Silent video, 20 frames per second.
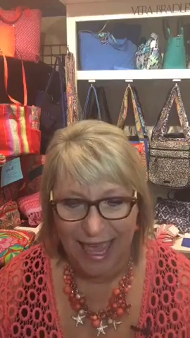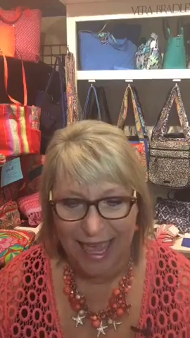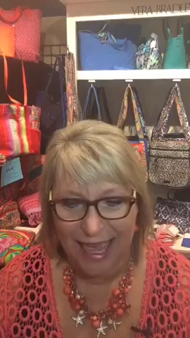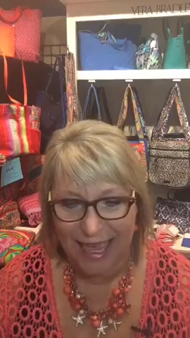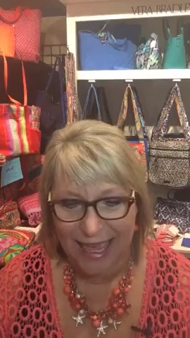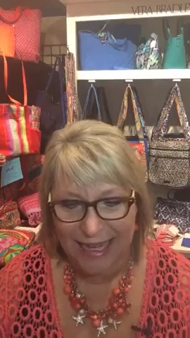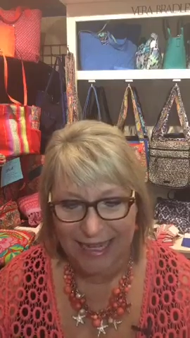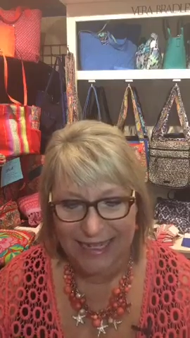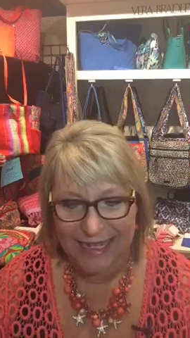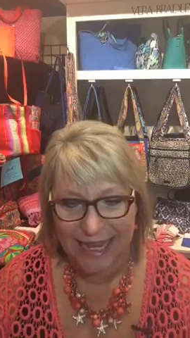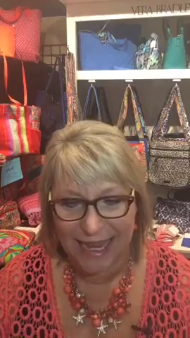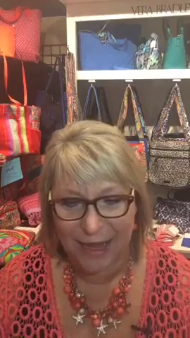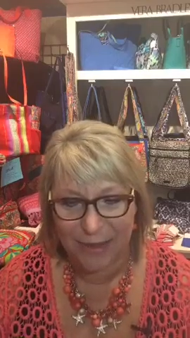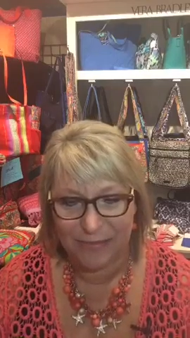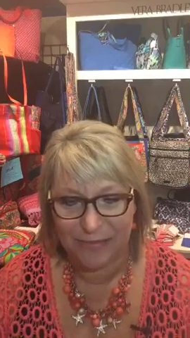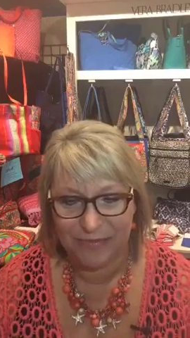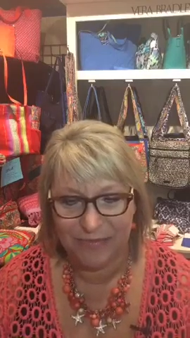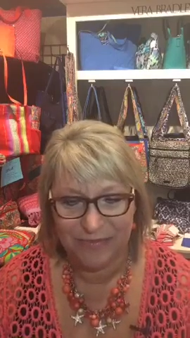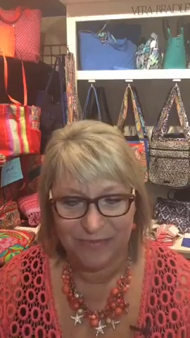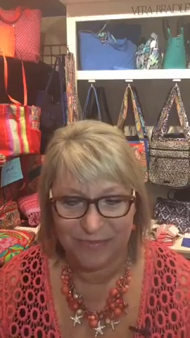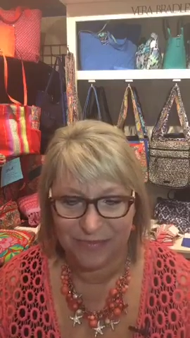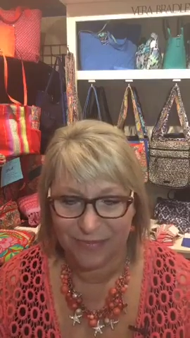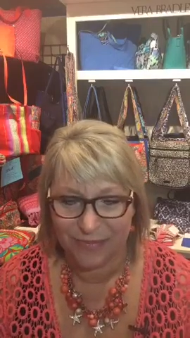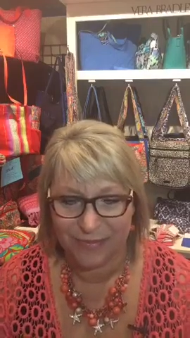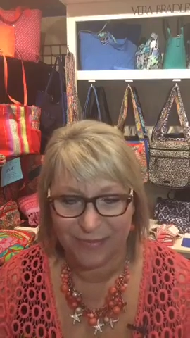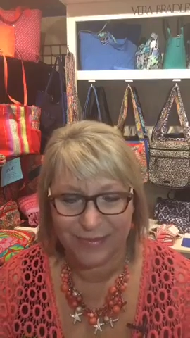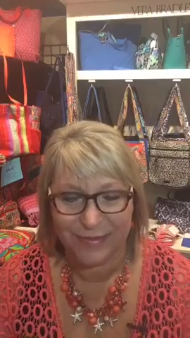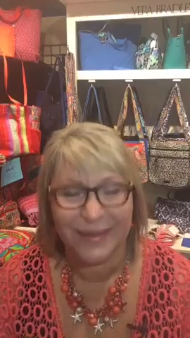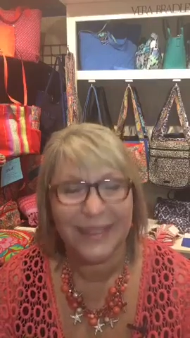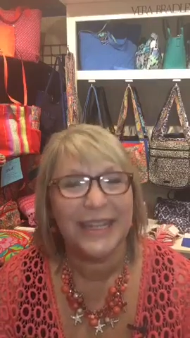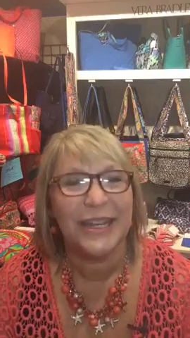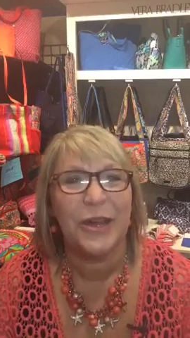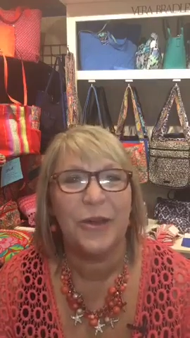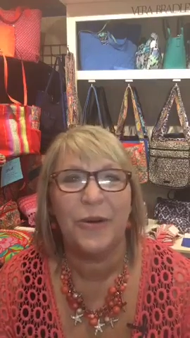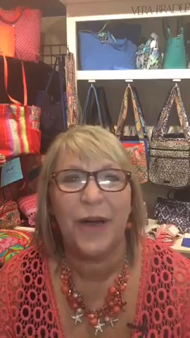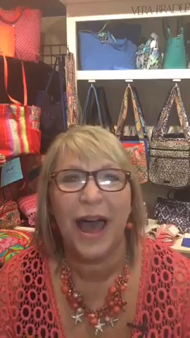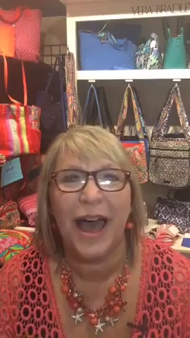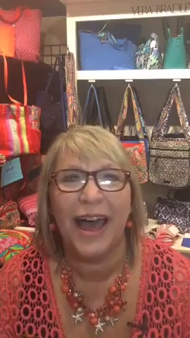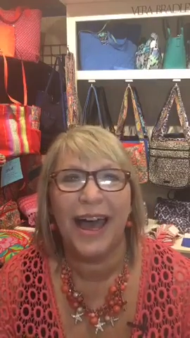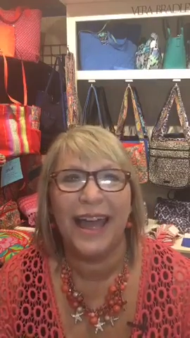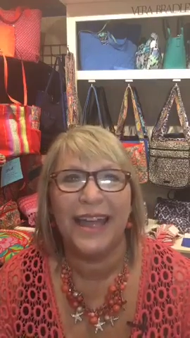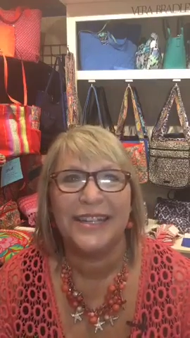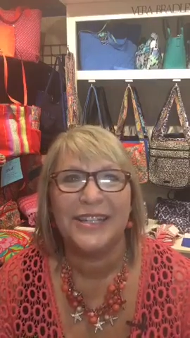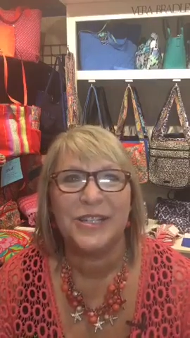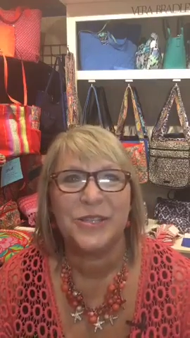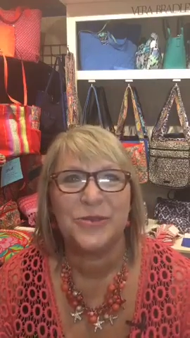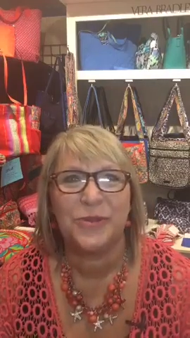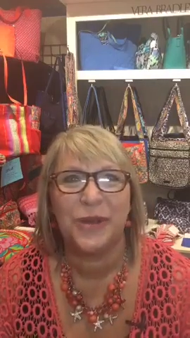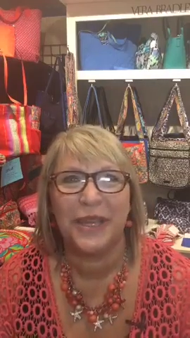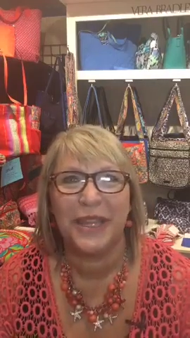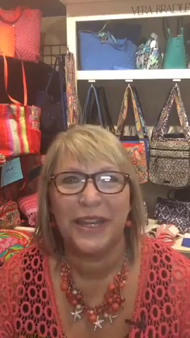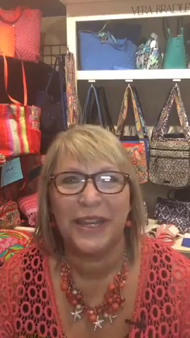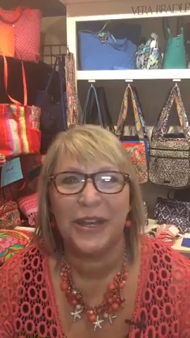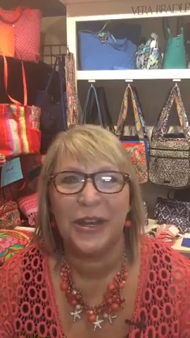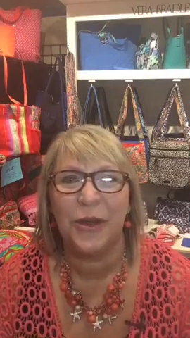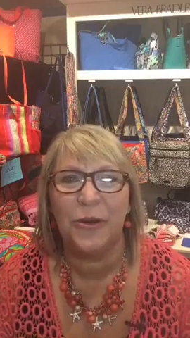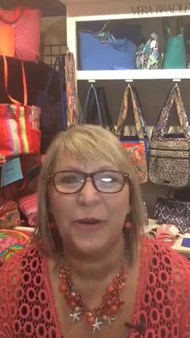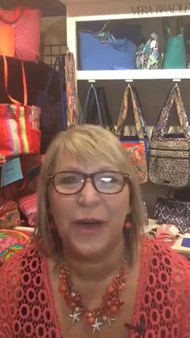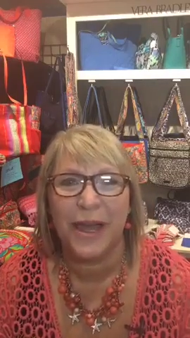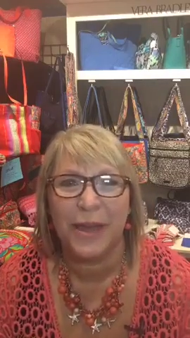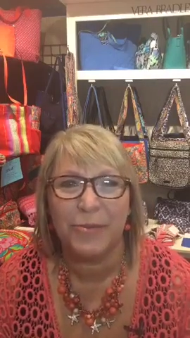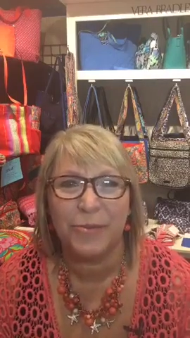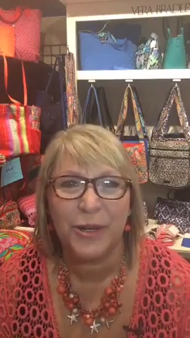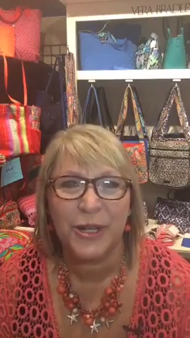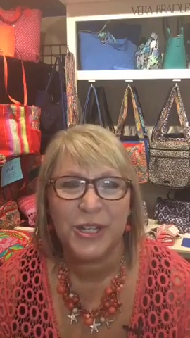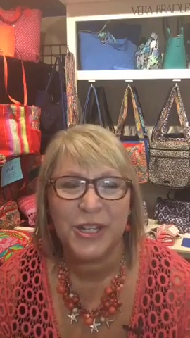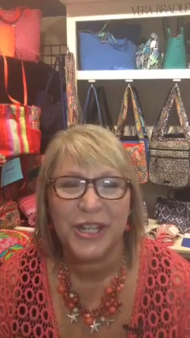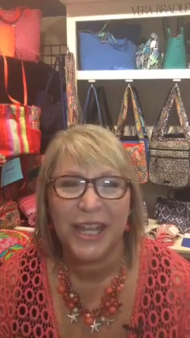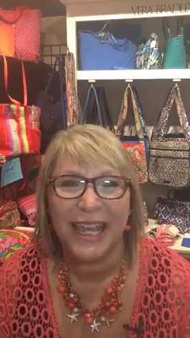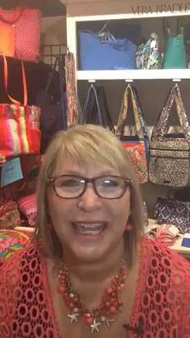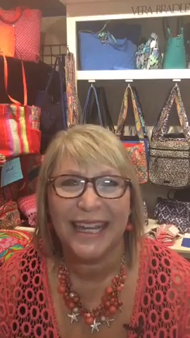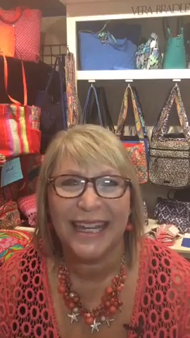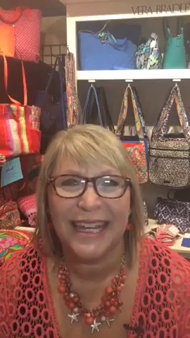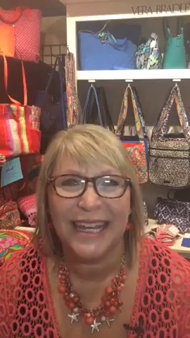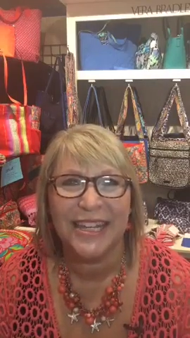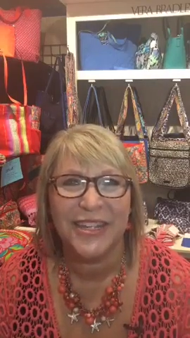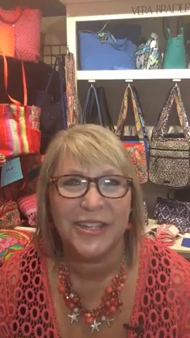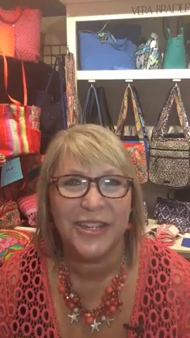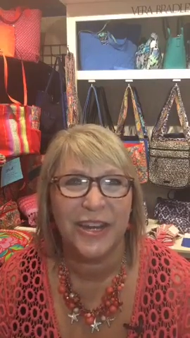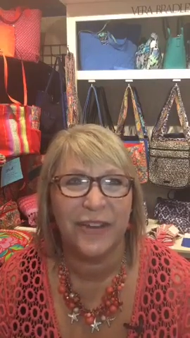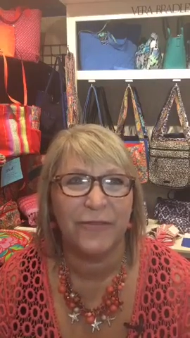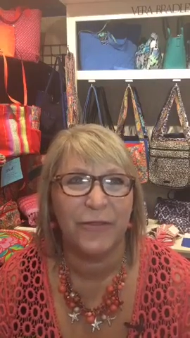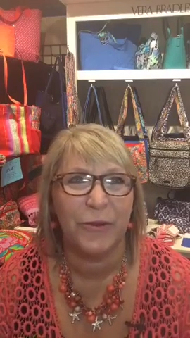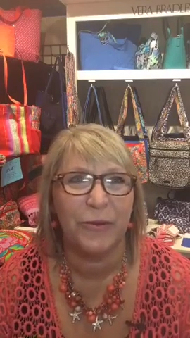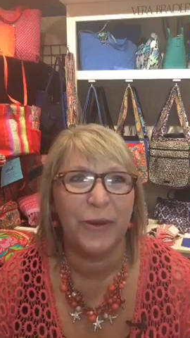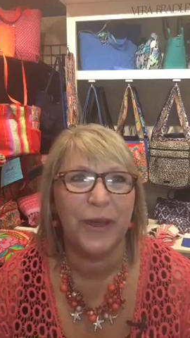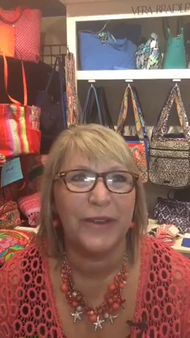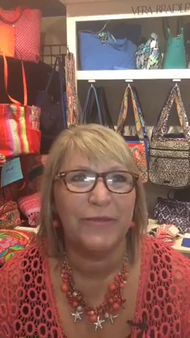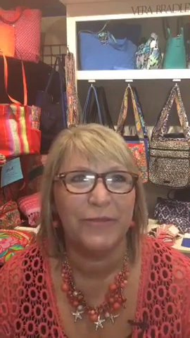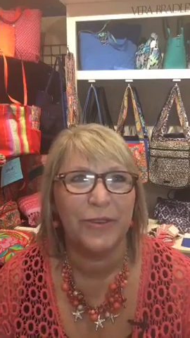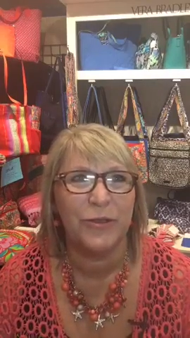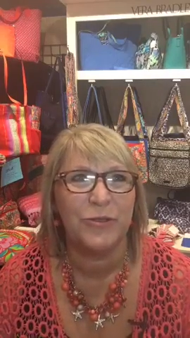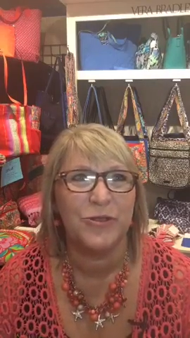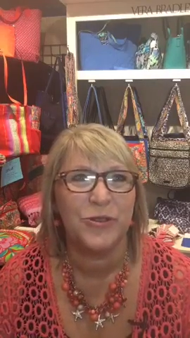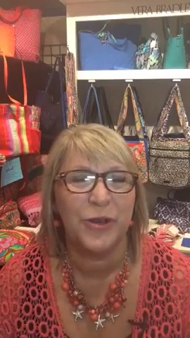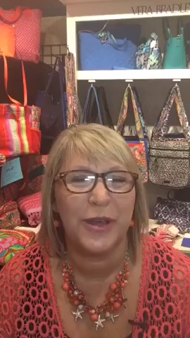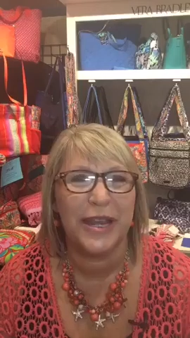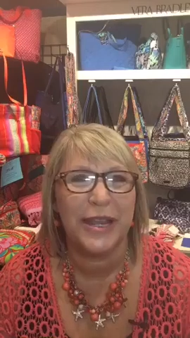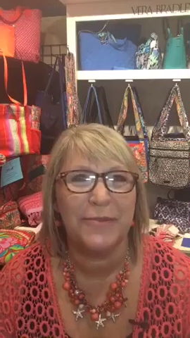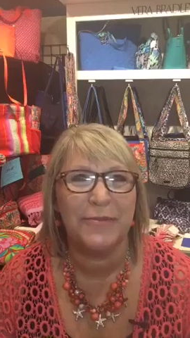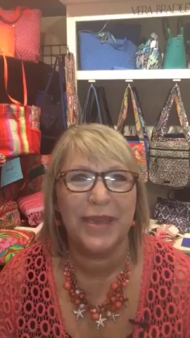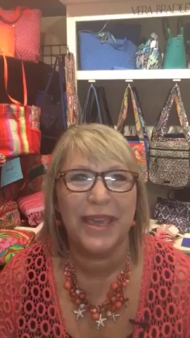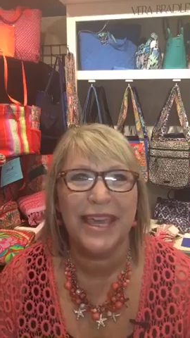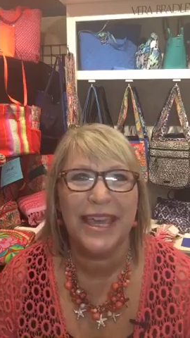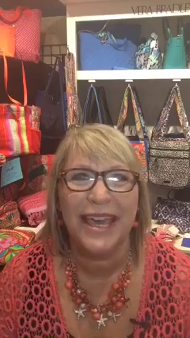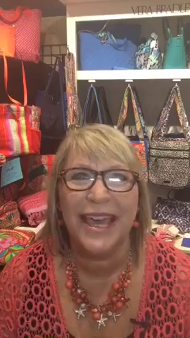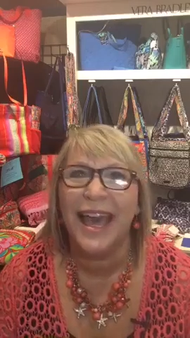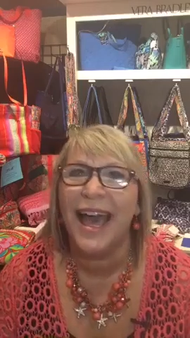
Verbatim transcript: And um, you know, I just want you to know I appreciate each and every one of you joining me.